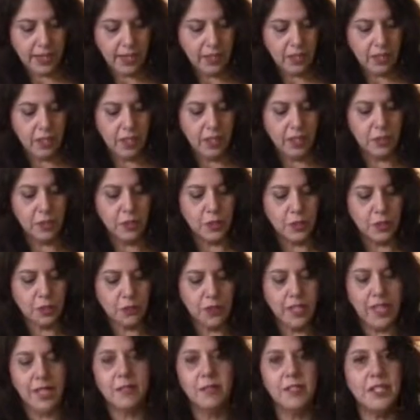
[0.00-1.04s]
All those
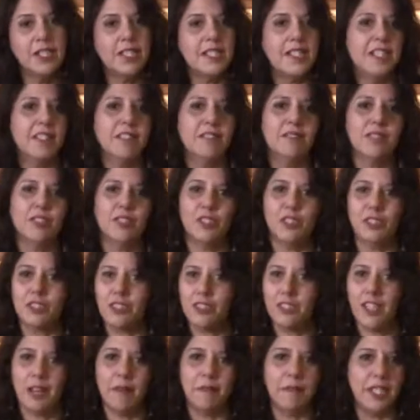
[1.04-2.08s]
flavors and those
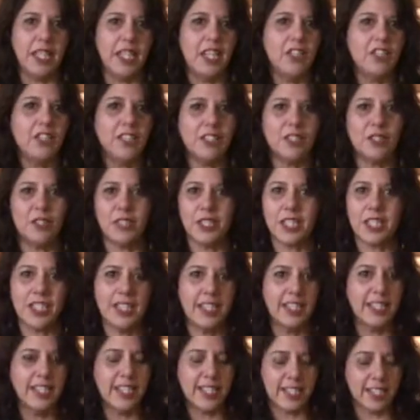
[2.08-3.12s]
combinations, those
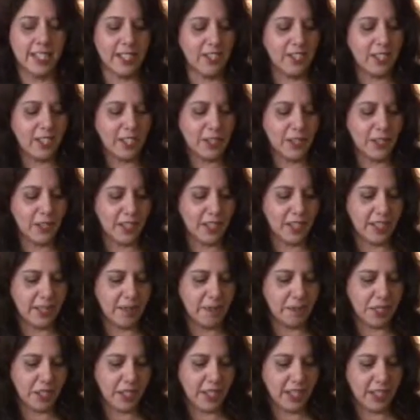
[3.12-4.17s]
colors are just going to
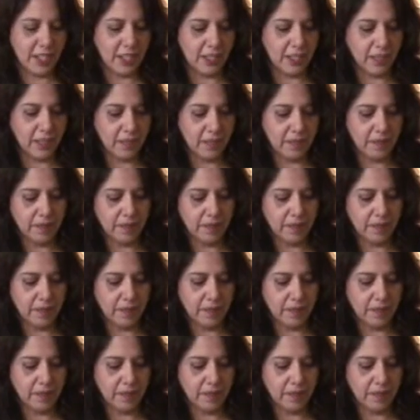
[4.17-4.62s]
come together.